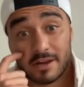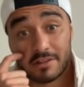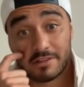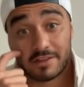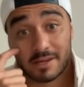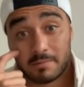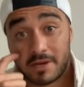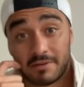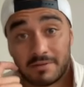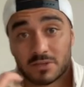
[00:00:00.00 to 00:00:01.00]
and I think the
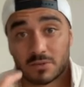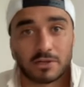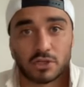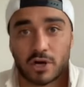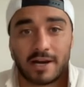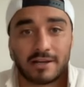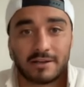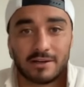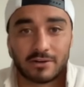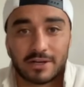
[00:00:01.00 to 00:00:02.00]
competitiveness within training.
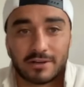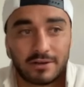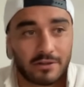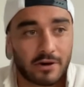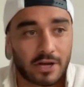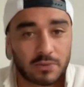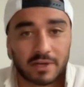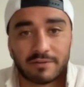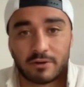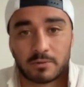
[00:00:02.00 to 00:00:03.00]
You look at you know the guys that were
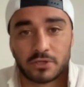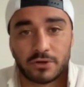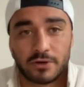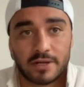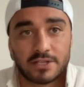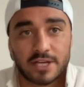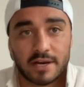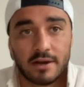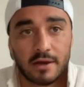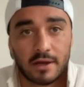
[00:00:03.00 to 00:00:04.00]
given opportunities and
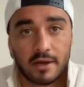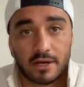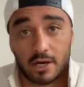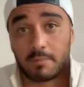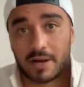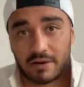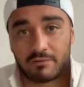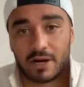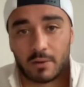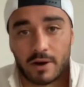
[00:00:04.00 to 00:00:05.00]
you know playing
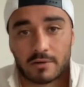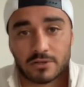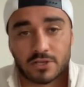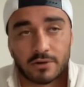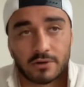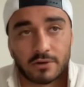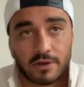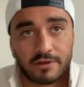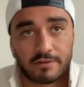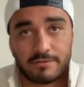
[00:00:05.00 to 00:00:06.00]
really well. So
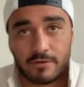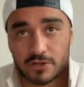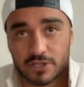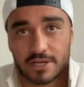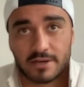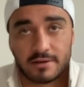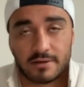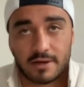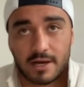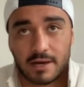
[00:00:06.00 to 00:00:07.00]
I think firstly
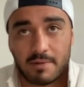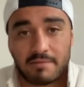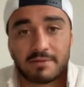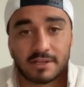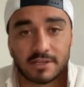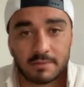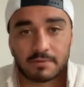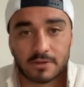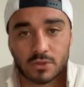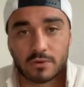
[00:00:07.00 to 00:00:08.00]
um, having the depth
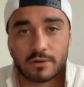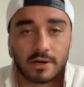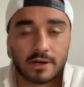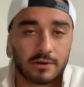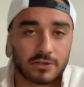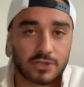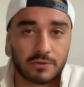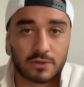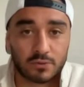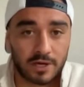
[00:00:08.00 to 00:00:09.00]
in the squad that I alluded to
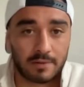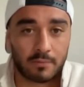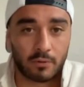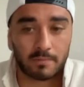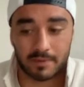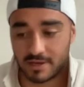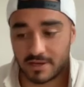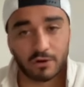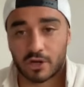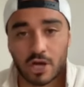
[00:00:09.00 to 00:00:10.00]
is really important. But then
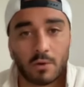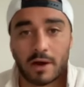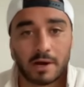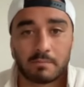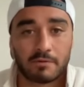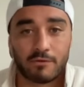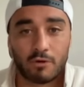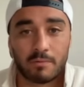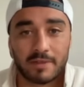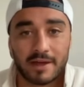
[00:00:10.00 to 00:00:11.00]
you've got to go out and
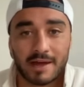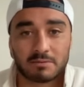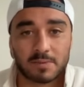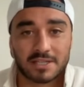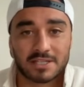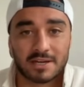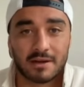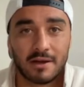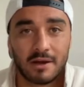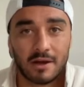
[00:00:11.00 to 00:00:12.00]
perform, and that comes back to
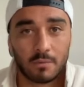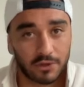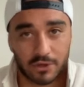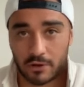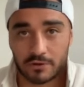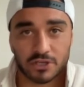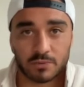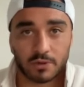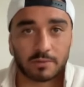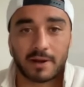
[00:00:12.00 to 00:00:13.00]
what the coaches
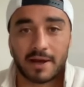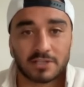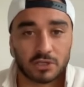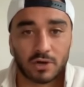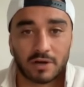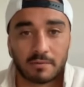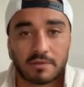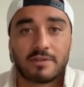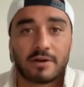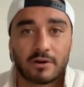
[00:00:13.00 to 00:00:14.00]
and what the players are driving
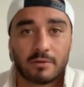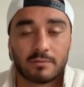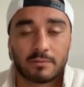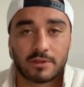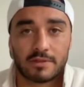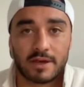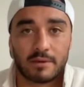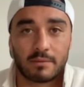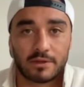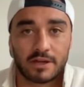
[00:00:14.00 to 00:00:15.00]
within that within that
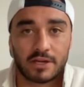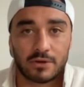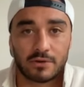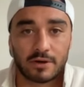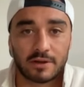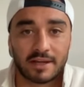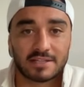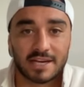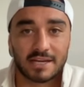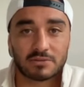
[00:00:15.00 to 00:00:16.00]
within that unit and that
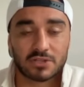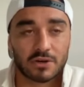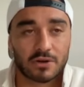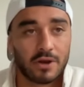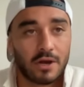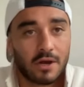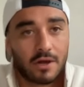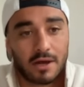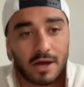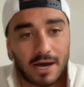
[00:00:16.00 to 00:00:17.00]
team. So
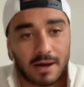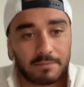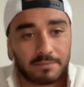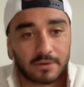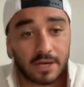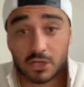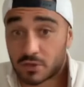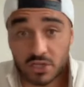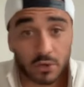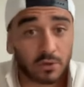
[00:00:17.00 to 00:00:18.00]
um,
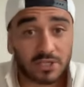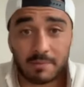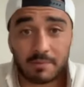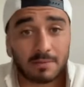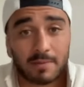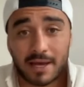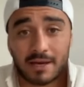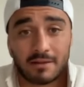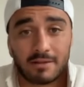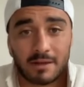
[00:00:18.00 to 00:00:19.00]
injuries can always happen at the back end
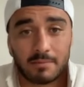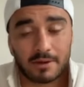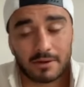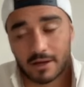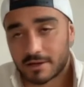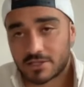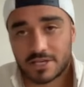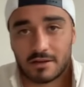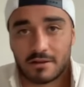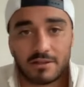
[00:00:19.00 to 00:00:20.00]
of the year, but like I
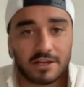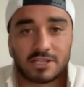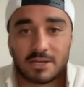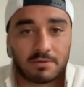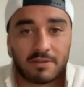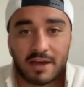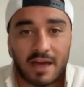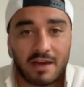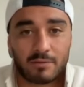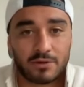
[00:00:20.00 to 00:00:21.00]
said, their depth that they
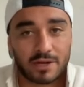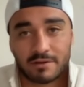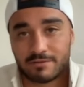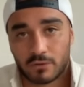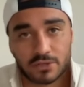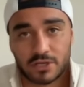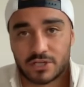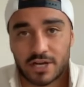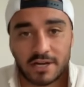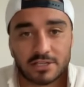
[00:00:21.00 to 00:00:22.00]
have when you can have 14
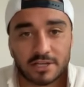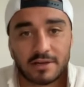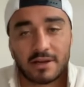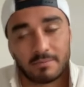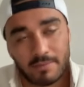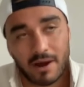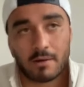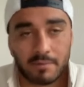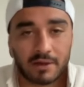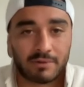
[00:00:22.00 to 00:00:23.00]
changes, and bar
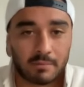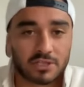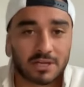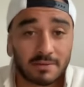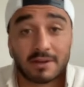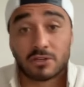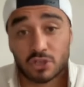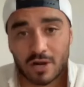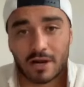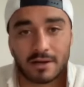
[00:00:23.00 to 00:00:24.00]
it be a Rebels team that is
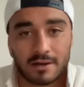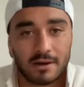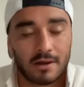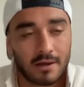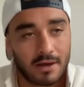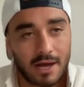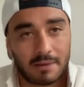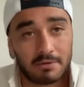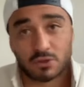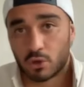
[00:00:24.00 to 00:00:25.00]
struggling,
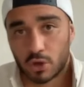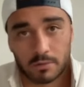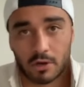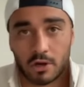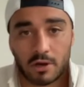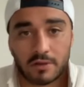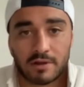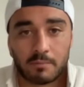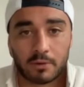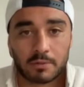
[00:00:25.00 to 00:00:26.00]
um, you still got to go out there
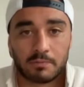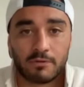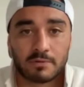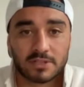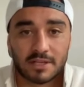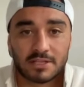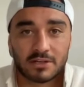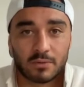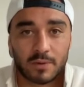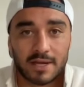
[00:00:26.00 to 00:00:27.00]
and put the performance like they did on
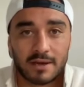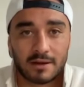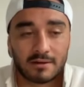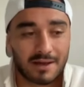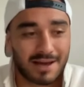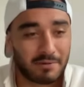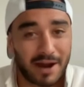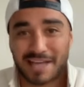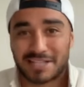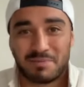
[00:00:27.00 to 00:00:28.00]
the weekend. And um, I'd
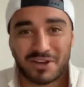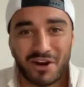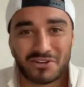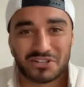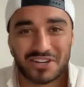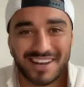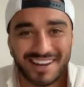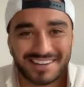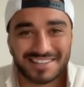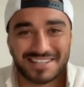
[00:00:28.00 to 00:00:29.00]
hate to be a coach
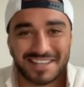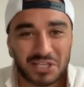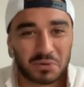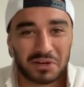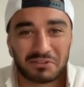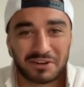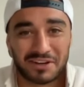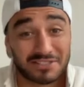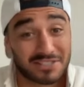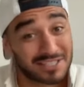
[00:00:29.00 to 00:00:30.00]
to yeah. see that 23
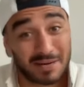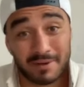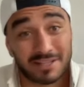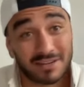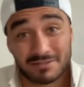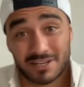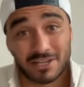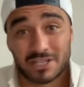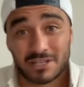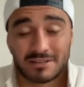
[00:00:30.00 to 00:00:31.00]
because it's going to be a tough
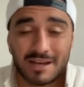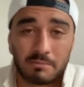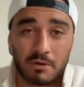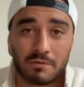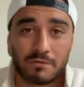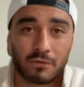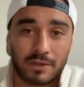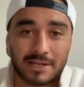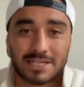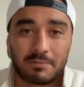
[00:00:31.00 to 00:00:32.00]
selection uh, moving forward in
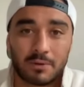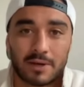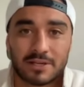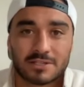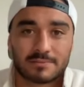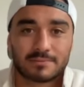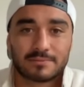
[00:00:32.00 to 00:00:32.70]
the next couple of weeks.